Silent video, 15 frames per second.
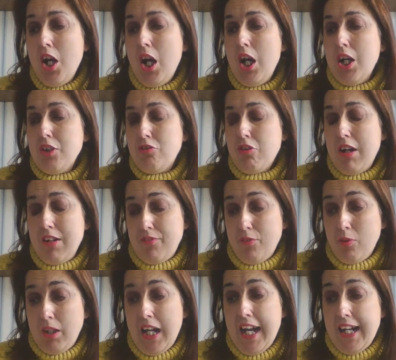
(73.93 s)
Uh, travel
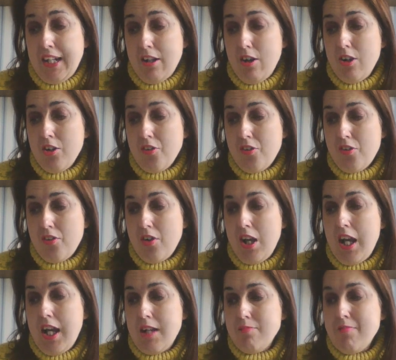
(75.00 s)
chaos
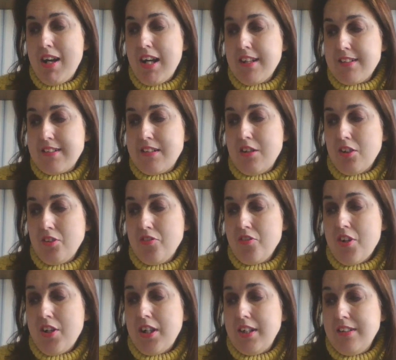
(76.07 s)
um, as
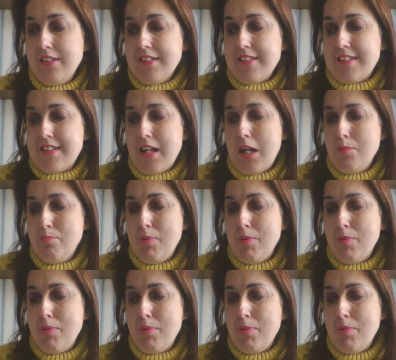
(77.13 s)
London's uh,